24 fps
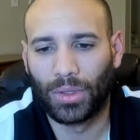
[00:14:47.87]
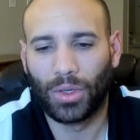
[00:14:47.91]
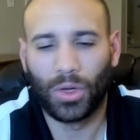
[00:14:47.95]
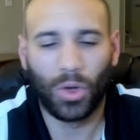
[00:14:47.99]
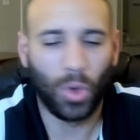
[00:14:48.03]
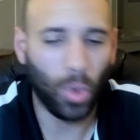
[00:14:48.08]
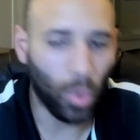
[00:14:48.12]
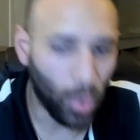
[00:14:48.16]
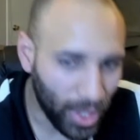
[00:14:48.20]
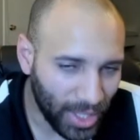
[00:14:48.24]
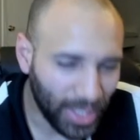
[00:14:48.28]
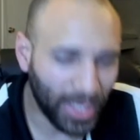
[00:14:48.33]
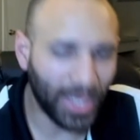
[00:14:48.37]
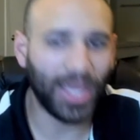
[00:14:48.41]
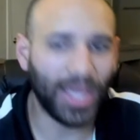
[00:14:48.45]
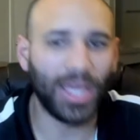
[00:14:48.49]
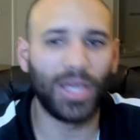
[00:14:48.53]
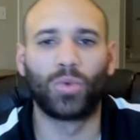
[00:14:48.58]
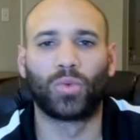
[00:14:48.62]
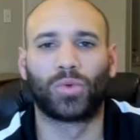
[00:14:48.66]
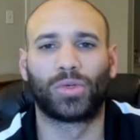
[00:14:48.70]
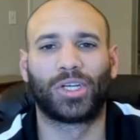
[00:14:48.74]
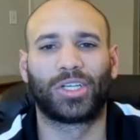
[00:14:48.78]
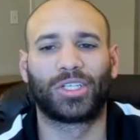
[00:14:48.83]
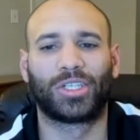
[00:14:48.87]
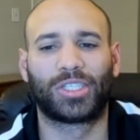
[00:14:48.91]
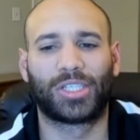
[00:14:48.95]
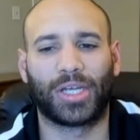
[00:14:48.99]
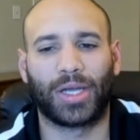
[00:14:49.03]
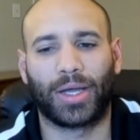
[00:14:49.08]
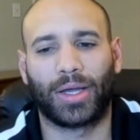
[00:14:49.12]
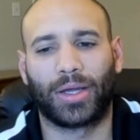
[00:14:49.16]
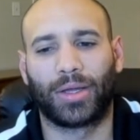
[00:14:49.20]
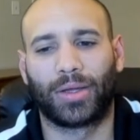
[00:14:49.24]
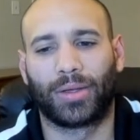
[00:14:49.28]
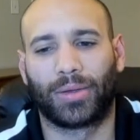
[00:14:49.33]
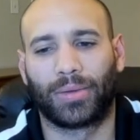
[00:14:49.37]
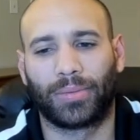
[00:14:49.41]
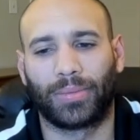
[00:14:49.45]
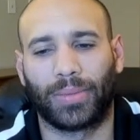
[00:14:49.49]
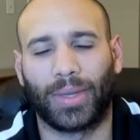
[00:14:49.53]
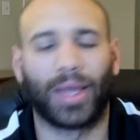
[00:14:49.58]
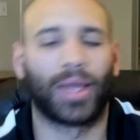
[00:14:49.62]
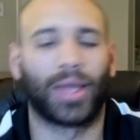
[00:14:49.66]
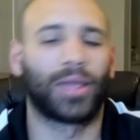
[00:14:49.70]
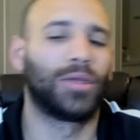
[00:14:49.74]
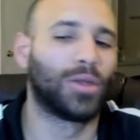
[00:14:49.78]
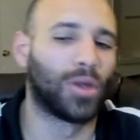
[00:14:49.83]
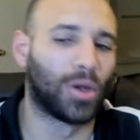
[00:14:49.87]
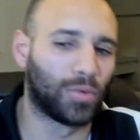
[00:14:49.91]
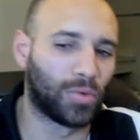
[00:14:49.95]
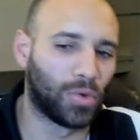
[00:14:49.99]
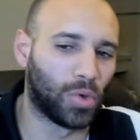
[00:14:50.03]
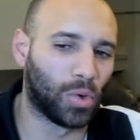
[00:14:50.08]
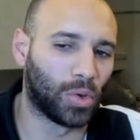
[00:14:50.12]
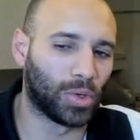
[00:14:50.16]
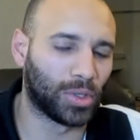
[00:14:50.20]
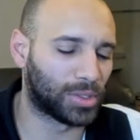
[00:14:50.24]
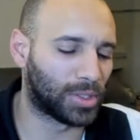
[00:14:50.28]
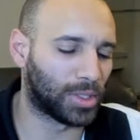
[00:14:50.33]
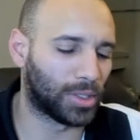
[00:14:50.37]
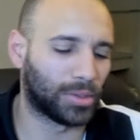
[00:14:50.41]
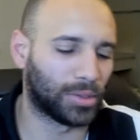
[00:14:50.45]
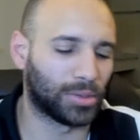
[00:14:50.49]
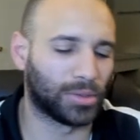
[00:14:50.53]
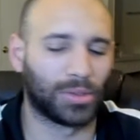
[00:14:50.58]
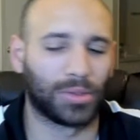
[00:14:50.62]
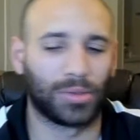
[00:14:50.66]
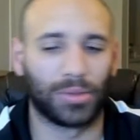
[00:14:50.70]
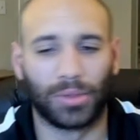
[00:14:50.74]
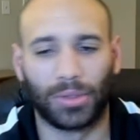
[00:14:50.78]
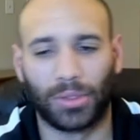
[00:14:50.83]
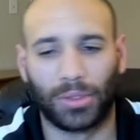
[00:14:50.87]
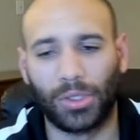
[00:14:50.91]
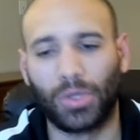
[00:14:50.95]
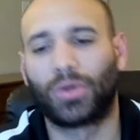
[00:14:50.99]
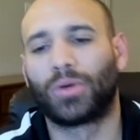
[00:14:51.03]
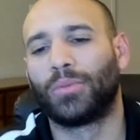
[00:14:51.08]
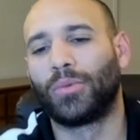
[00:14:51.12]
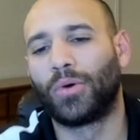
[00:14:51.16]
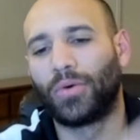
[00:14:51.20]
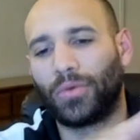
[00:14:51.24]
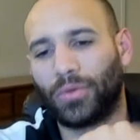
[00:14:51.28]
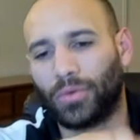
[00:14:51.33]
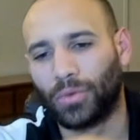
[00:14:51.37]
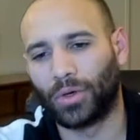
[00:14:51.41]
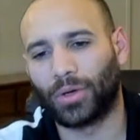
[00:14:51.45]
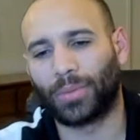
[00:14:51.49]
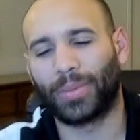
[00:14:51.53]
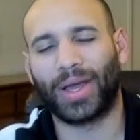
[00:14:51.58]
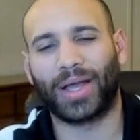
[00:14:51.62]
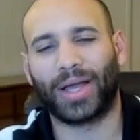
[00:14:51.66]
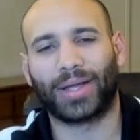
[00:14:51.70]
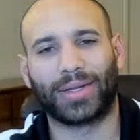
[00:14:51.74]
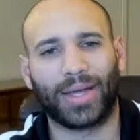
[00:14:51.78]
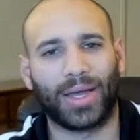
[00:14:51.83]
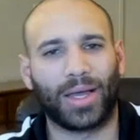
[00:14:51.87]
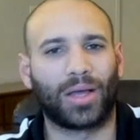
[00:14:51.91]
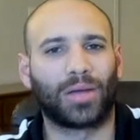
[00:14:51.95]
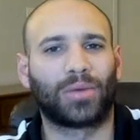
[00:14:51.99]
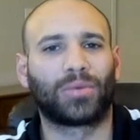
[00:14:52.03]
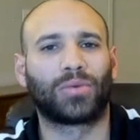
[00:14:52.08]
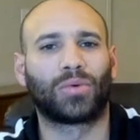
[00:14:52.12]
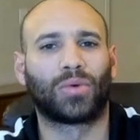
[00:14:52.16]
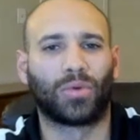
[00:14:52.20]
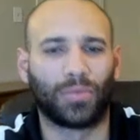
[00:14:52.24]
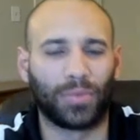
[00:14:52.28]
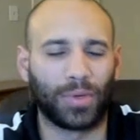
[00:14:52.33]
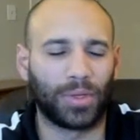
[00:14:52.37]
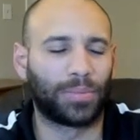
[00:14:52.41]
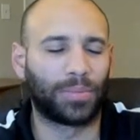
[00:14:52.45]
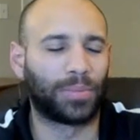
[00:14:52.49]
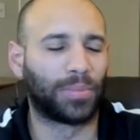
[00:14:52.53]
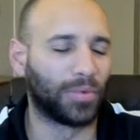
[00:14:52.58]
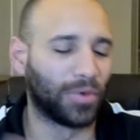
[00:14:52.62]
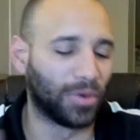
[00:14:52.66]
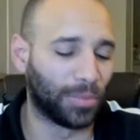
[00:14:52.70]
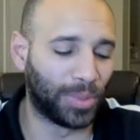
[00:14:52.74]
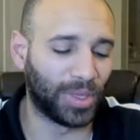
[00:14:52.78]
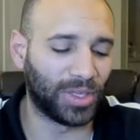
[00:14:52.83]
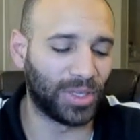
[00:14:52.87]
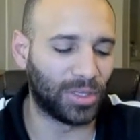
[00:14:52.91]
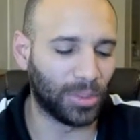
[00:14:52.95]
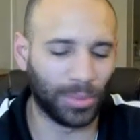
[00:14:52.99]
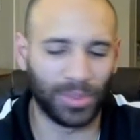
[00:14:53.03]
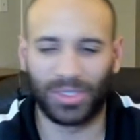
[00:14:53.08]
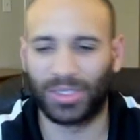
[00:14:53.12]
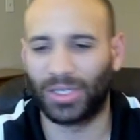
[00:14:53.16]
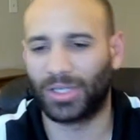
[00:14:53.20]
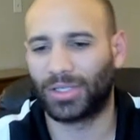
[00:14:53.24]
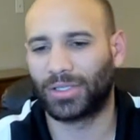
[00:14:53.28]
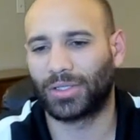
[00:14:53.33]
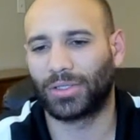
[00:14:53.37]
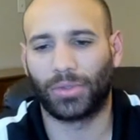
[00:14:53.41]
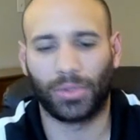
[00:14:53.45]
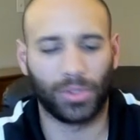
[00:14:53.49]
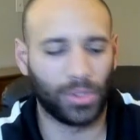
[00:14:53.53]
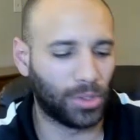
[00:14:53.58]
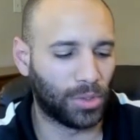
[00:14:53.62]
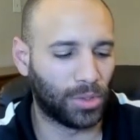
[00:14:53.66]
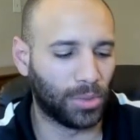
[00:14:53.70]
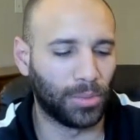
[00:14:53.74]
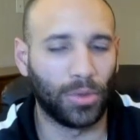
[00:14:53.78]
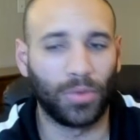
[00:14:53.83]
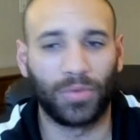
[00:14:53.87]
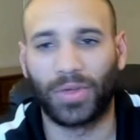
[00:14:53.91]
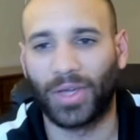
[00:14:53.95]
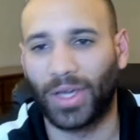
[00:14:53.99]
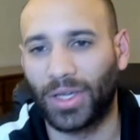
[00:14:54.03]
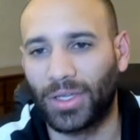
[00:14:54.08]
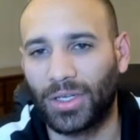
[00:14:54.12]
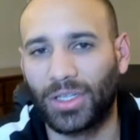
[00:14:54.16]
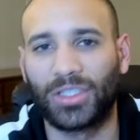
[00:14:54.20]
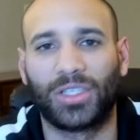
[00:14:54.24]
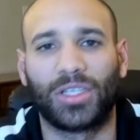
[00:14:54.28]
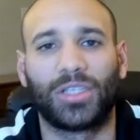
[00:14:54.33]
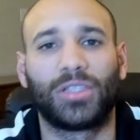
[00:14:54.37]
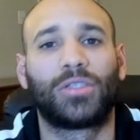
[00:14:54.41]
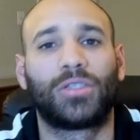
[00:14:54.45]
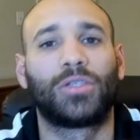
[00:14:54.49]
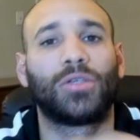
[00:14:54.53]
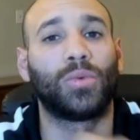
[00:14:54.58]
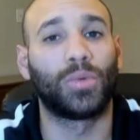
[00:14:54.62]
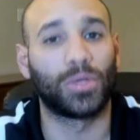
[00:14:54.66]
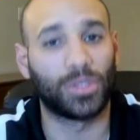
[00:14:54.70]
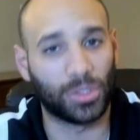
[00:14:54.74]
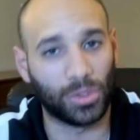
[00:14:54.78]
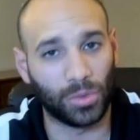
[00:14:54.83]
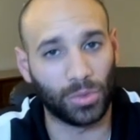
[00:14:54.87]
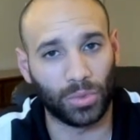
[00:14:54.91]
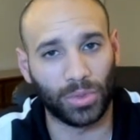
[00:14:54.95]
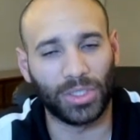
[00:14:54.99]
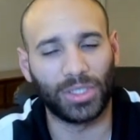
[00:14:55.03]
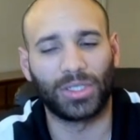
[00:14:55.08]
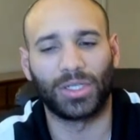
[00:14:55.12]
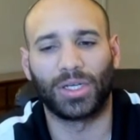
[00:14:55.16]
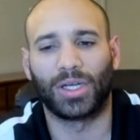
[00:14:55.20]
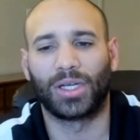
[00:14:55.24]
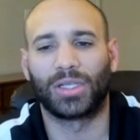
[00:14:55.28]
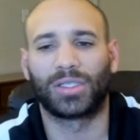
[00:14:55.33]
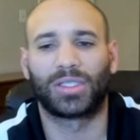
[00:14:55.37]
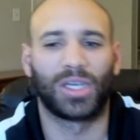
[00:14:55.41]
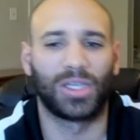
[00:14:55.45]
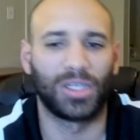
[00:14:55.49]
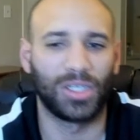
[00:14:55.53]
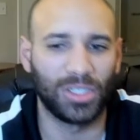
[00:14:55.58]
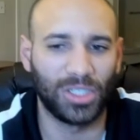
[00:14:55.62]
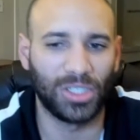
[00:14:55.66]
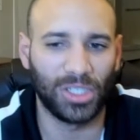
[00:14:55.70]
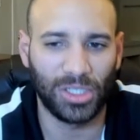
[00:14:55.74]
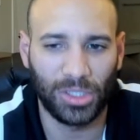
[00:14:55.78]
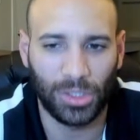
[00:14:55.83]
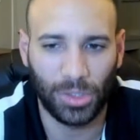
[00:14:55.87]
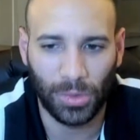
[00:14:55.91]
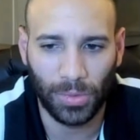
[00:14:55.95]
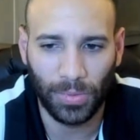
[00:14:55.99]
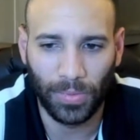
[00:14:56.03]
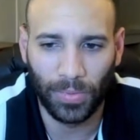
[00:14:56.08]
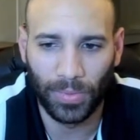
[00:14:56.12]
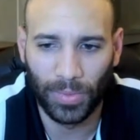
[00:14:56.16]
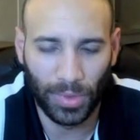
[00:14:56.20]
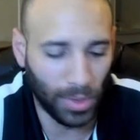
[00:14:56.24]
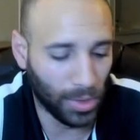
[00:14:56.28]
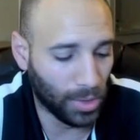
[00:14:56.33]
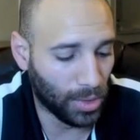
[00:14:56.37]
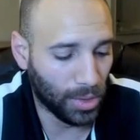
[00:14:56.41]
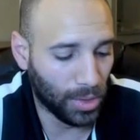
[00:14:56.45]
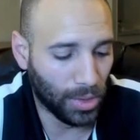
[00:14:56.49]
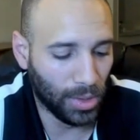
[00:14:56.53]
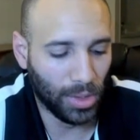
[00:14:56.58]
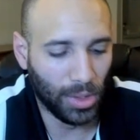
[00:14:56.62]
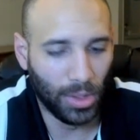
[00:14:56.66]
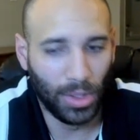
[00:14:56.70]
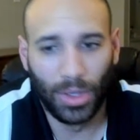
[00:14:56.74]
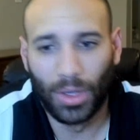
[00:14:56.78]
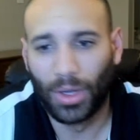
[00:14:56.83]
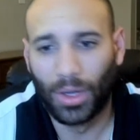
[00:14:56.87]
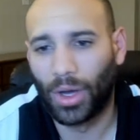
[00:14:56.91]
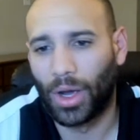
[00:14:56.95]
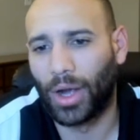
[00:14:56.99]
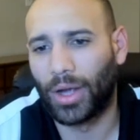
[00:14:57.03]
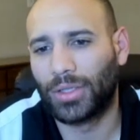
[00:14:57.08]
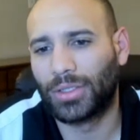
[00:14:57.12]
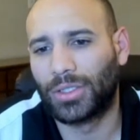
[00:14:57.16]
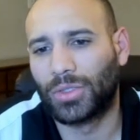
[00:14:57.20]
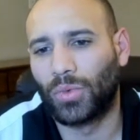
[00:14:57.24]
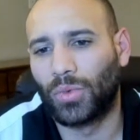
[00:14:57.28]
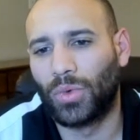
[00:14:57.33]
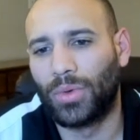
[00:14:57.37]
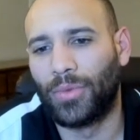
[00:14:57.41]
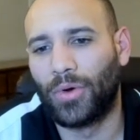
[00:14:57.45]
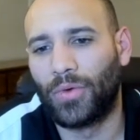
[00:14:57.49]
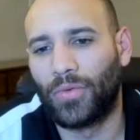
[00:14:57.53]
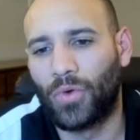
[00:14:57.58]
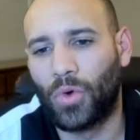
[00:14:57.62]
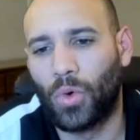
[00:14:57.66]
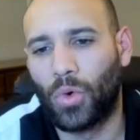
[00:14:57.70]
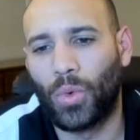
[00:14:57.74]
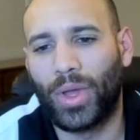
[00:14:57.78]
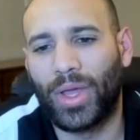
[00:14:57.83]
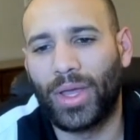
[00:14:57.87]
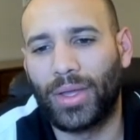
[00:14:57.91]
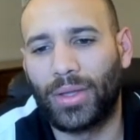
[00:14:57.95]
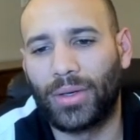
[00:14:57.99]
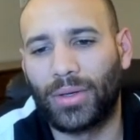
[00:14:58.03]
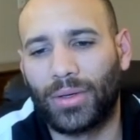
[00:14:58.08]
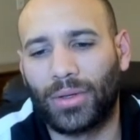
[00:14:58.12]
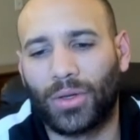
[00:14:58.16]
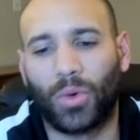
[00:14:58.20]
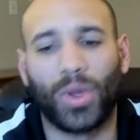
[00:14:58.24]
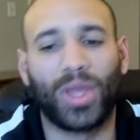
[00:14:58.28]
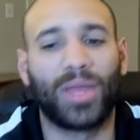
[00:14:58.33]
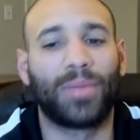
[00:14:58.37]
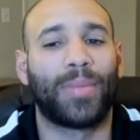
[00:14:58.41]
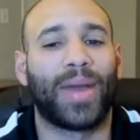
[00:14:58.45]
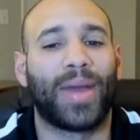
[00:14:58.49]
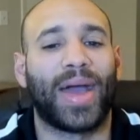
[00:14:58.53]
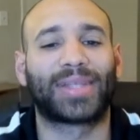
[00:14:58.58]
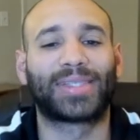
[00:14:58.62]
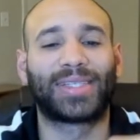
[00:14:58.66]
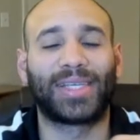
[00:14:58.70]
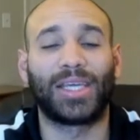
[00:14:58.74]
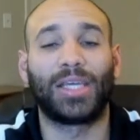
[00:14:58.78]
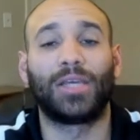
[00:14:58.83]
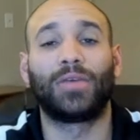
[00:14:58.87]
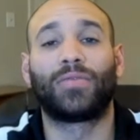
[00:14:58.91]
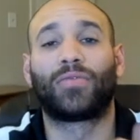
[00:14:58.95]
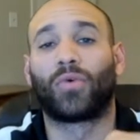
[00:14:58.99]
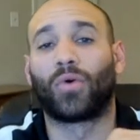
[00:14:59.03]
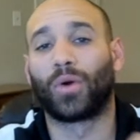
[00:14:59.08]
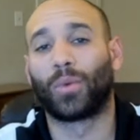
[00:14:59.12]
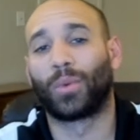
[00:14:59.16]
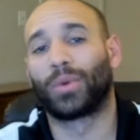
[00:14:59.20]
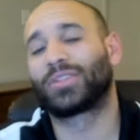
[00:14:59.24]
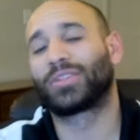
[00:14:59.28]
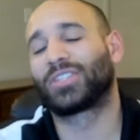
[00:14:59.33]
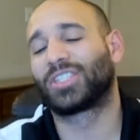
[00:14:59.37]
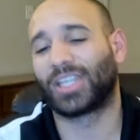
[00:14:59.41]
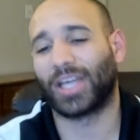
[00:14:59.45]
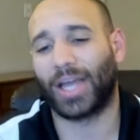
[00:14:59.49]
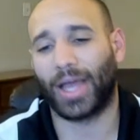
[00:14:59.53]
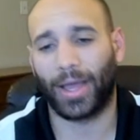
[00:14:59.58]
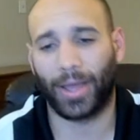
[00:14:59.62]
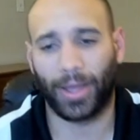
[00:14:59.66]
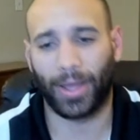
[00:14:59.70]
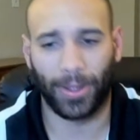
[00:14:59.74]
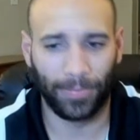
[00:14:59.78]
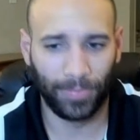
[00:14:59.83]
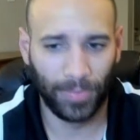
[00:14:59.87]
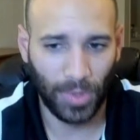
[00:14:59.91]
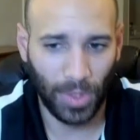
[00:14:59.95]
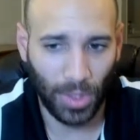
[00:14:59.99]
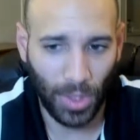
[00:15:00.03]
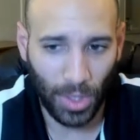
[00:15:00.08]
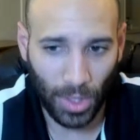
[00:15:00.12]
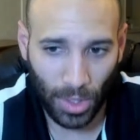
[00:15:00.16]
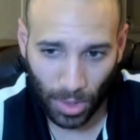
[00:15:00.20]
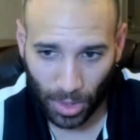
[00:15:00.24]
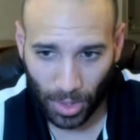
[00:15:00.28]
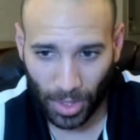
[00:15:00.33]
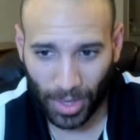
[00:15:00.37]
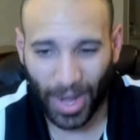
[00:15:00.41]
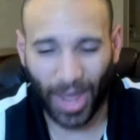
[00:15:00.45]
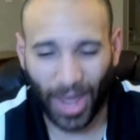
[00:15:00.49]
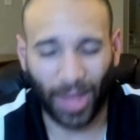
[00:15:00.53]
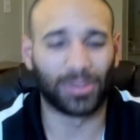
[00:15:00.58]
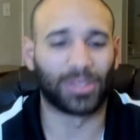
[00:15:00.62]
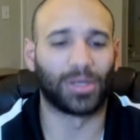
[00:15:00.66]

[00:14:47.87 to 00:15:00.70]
Queen e1 check, and you know, of course, you can move the rook back down, repeat the position, or you can move king to g2, which is what he does, king to g2. All right, so we move queen back to e4 with check. And now